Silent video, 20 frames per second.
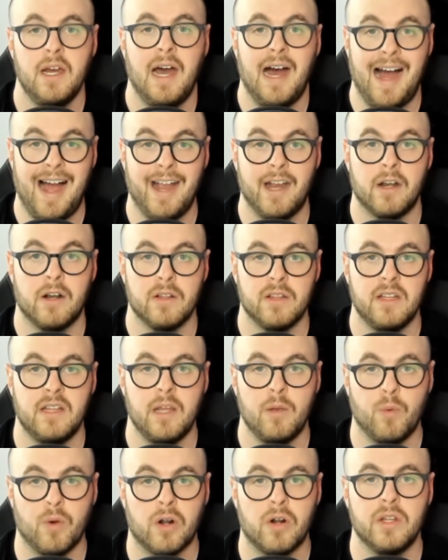higher than they
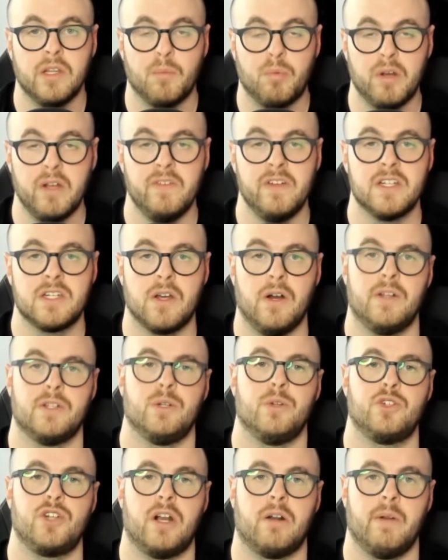were in the previous console
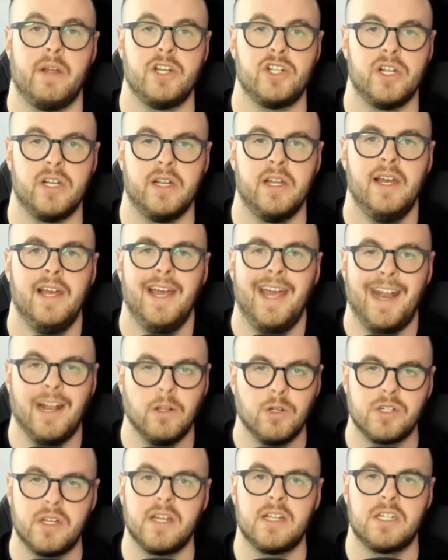generation, and it
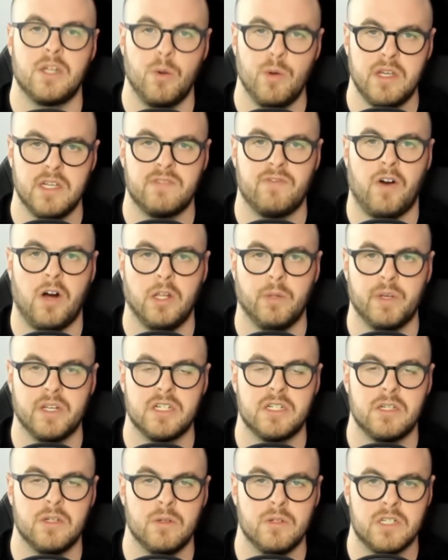looks like Sony is following
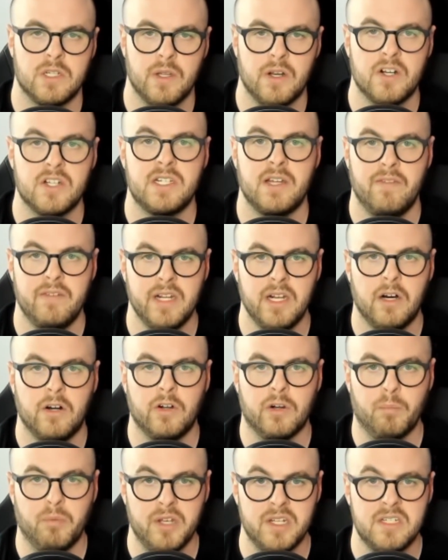suit. So there are $70
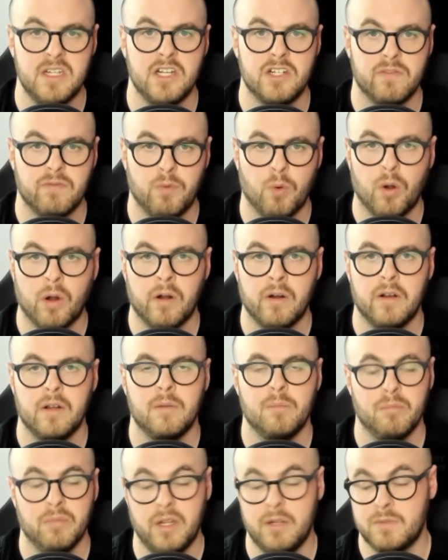PlayStation
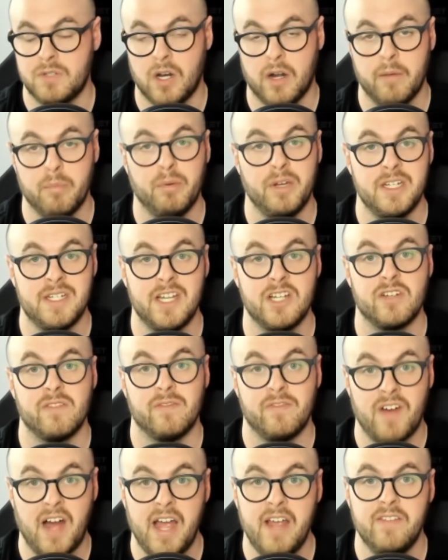
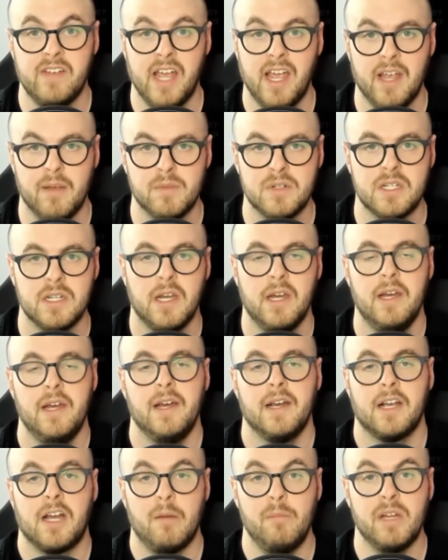5 games
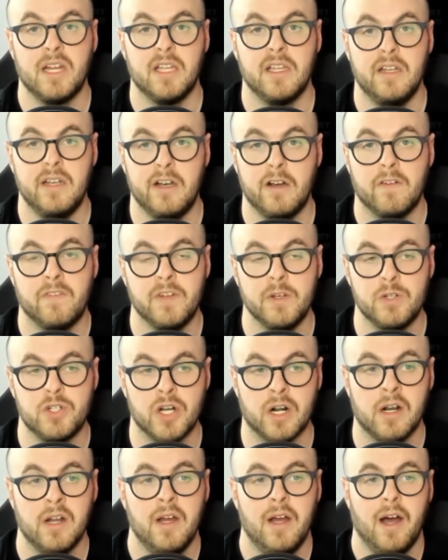coming in the near
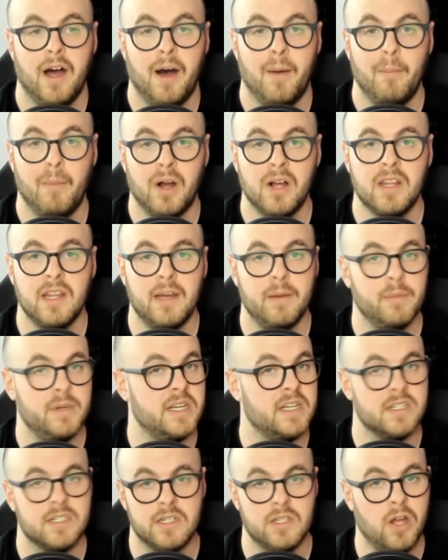future. Among them
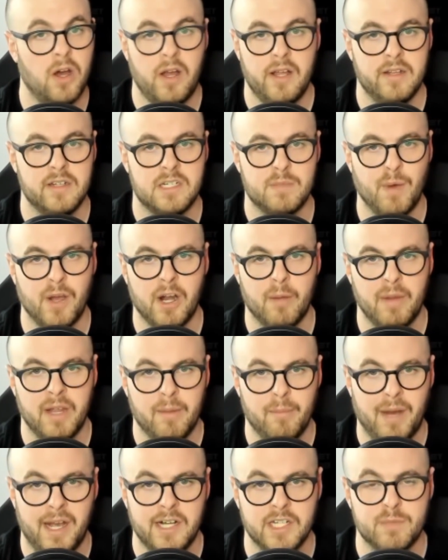is not Spider-Man
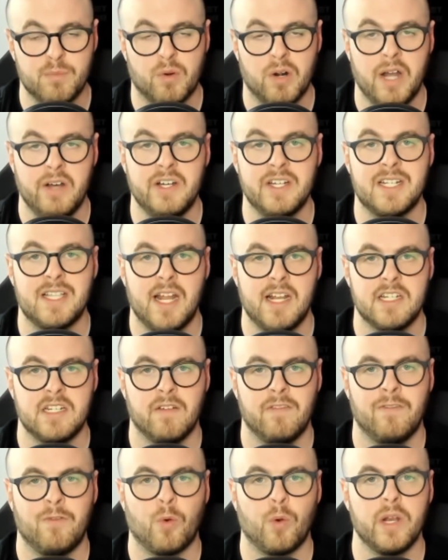Miles Morales. That is a
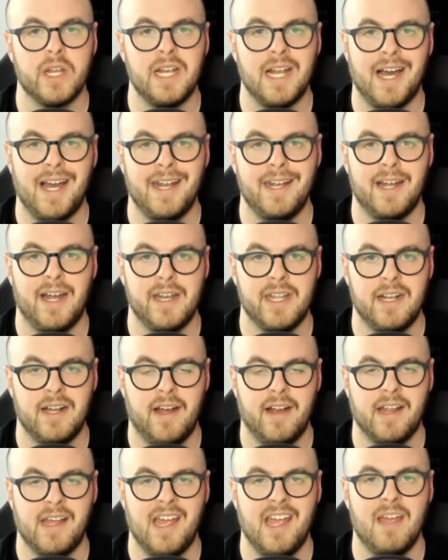
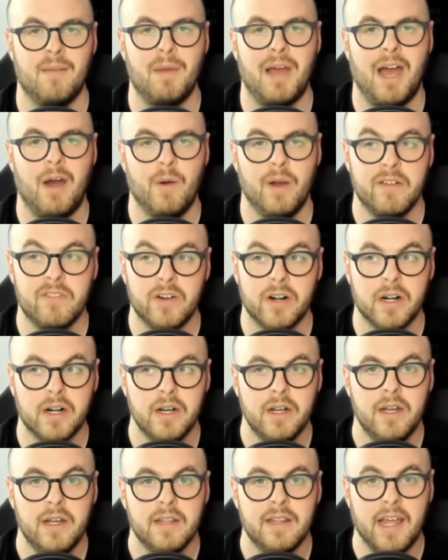$49.99 game. However,
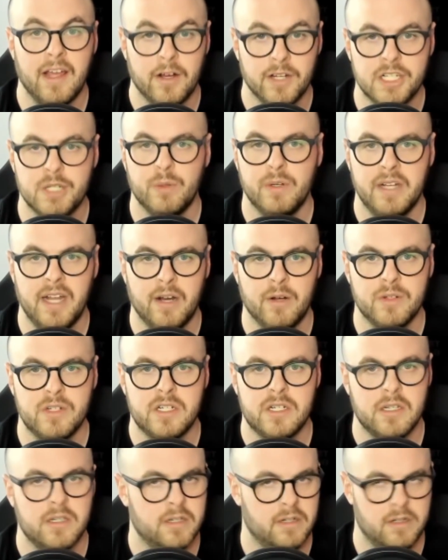they also announced,